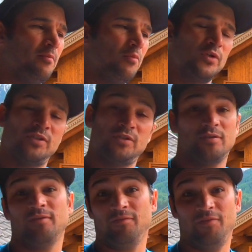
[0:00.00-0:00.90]
which is
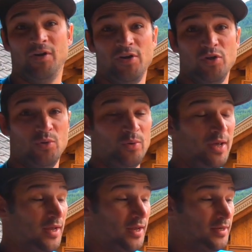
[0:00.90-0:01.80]
very new
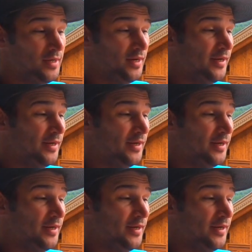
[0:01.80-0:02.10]
and